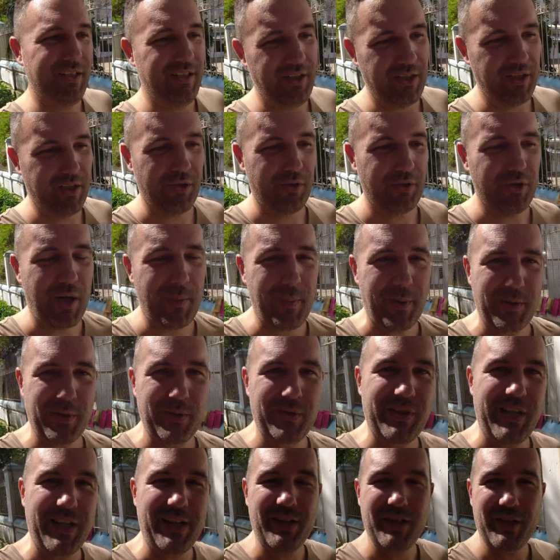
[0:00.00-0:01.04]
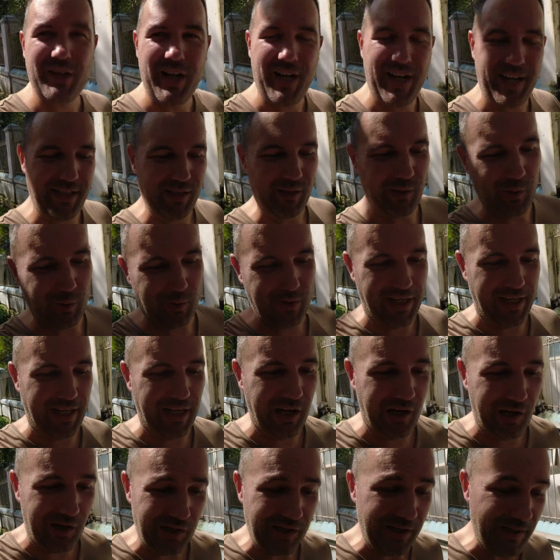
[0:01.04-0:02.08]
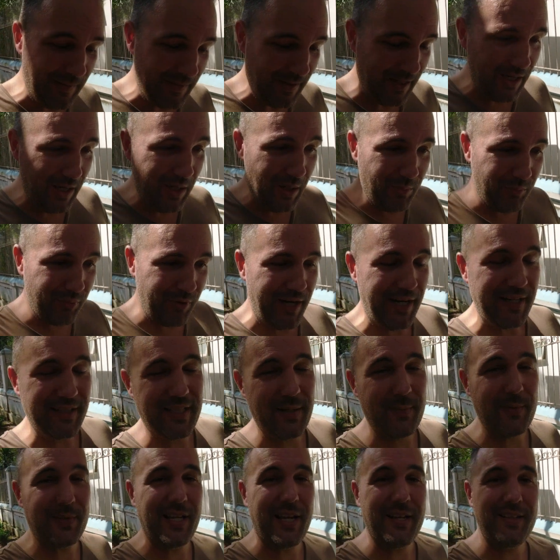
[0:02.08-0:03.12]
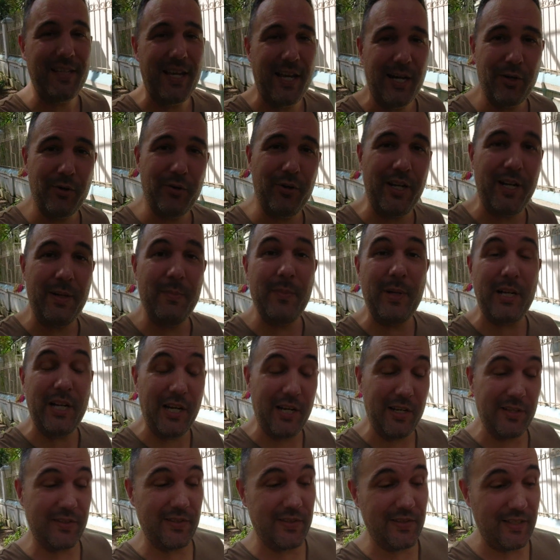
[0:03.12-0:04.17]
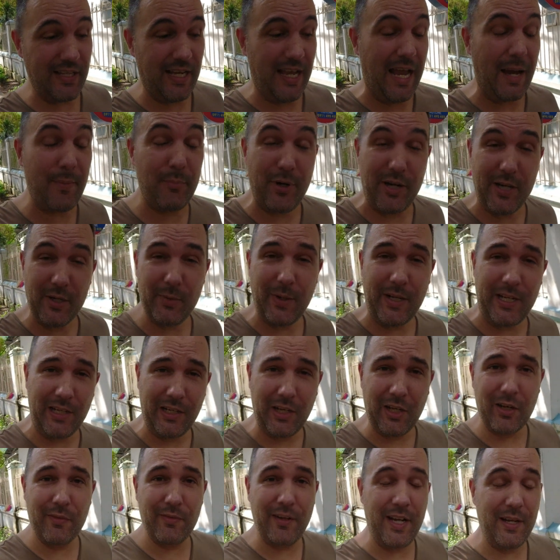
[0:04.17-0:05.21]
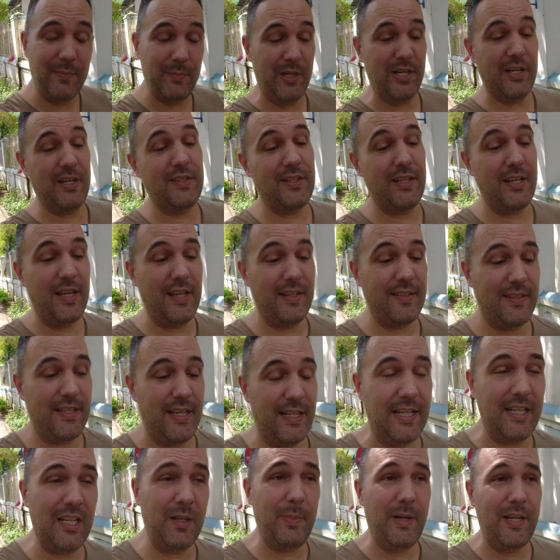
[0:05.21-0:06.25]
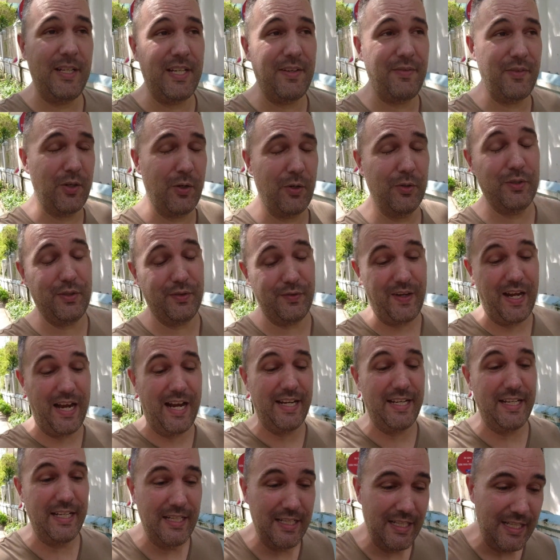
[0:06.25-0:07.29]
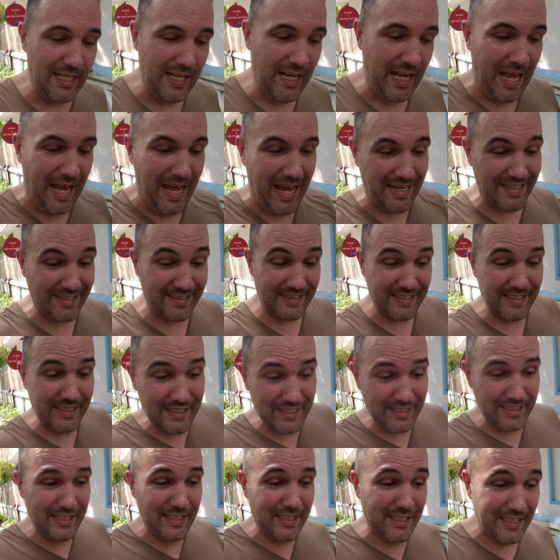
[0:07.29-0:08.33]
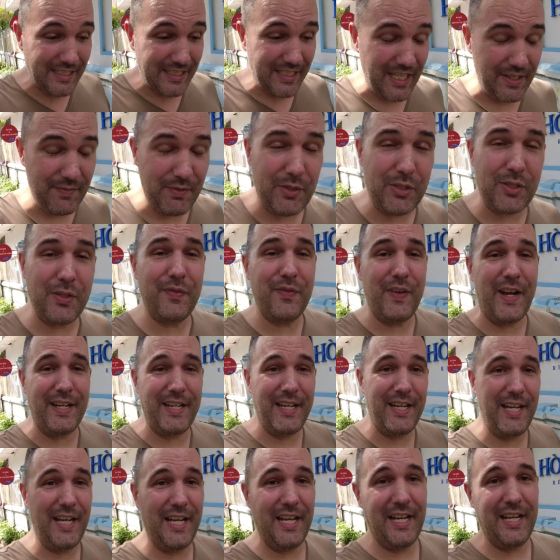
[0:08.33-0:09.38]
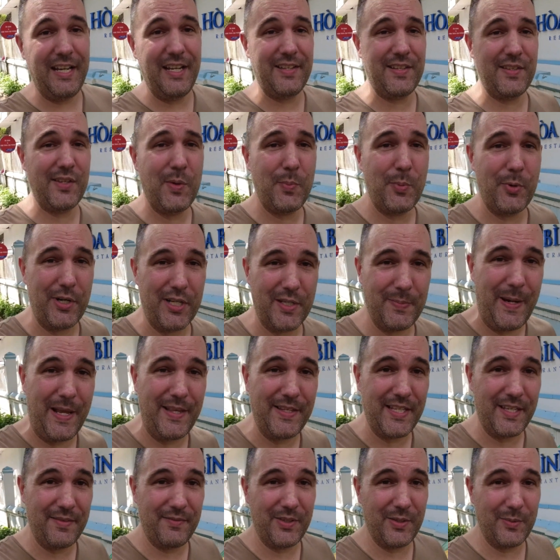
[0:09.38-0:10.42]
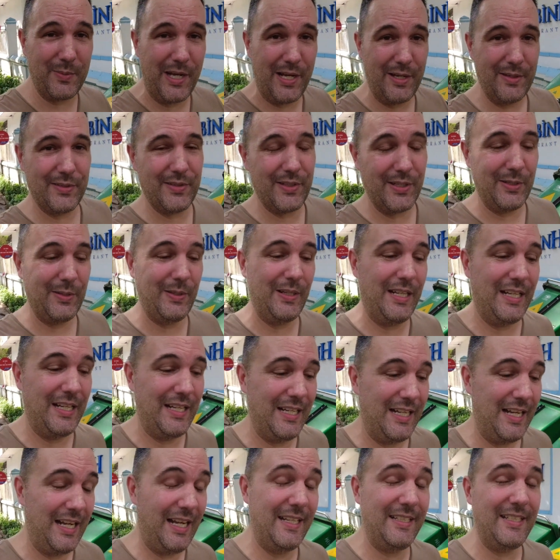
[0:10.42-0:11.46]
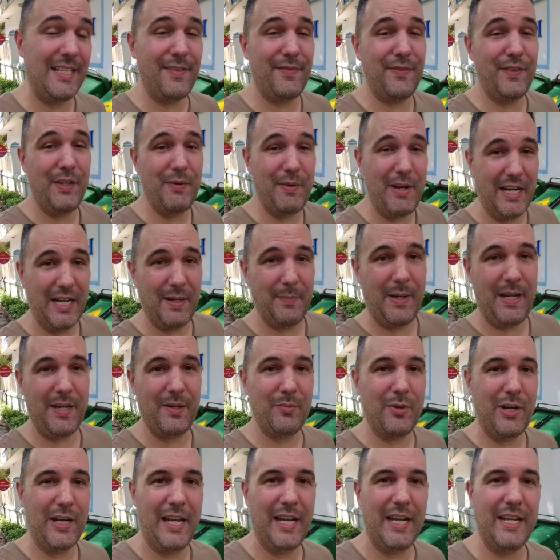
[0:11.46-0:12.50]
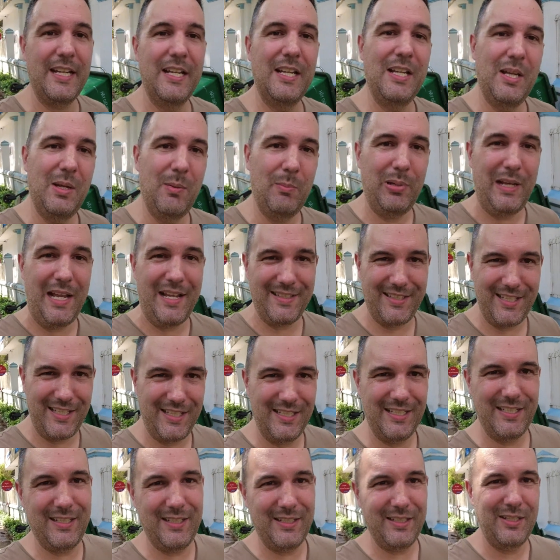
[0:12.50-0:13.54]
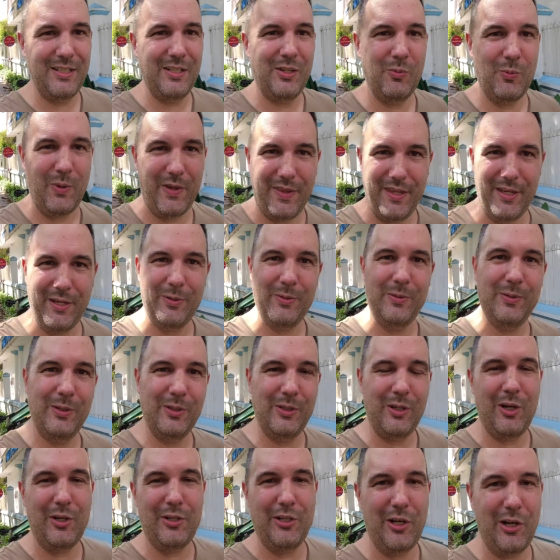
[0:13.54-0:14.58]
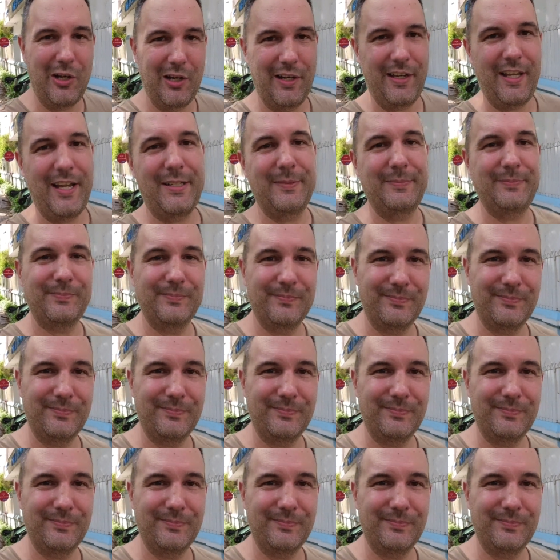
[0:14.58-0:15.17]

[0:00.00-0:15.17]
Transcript: you've got tropical sunshine all day long, bring some suntan cream, and bring quite a lot of it, because it is a little bit difficult to find, and if you do find it here, it's super expensive as well. So I definitely recommend bringing plenty with you on your holiday.